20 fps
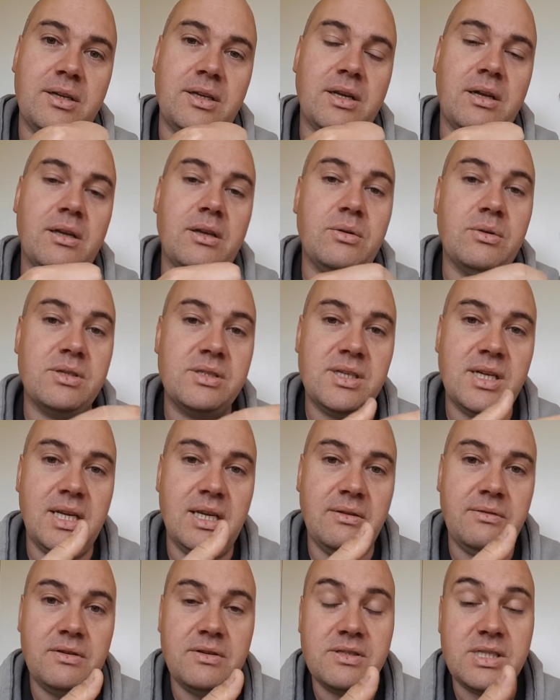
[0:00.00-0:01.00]
You know, you'll have
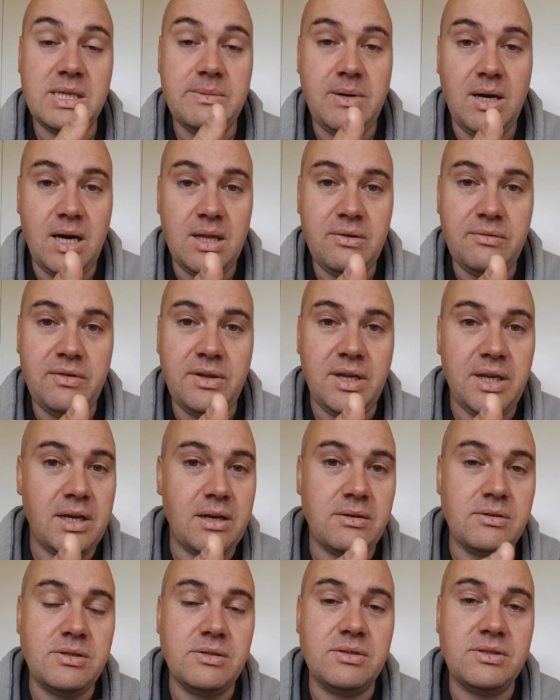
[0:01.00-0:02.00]
seen, if you see my other
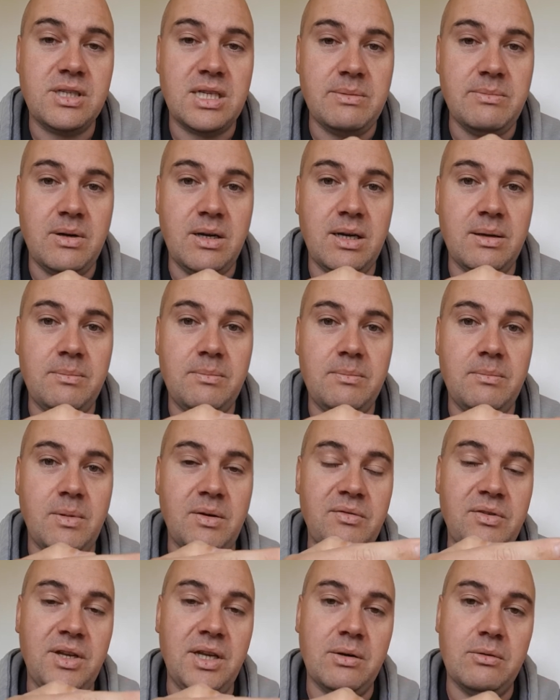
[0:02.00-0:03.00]
videos, you'll see my
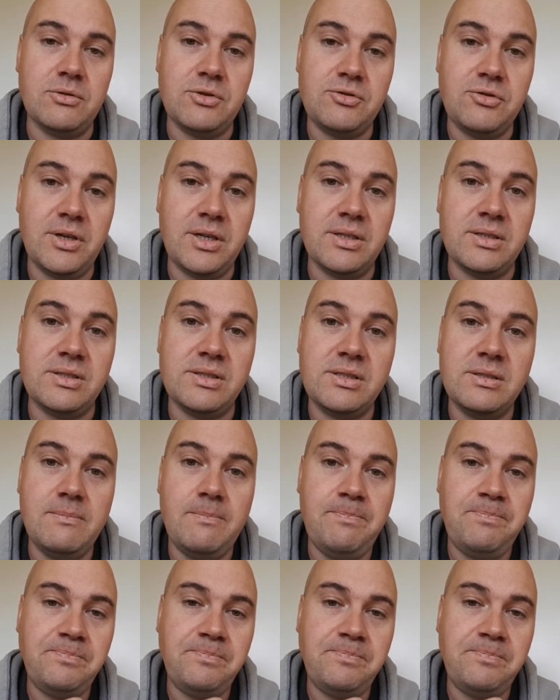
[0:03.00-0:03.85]
video on triggers,